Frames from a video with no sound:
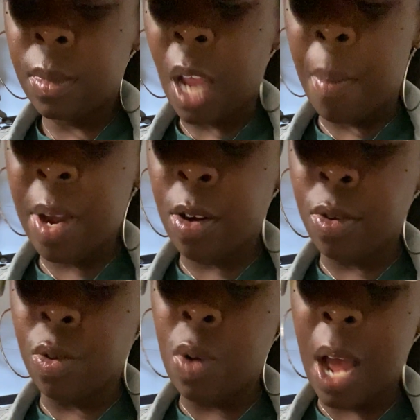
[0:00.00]
I'm hearing
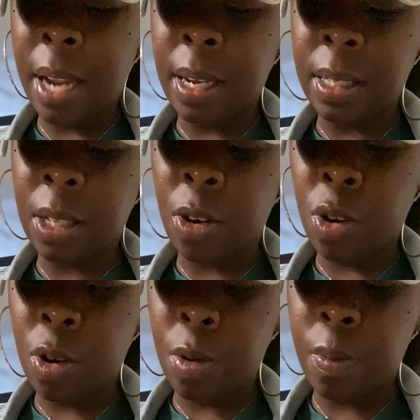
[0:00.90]
do not
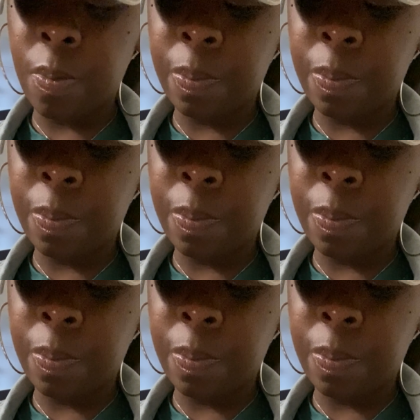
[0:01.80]
disturb.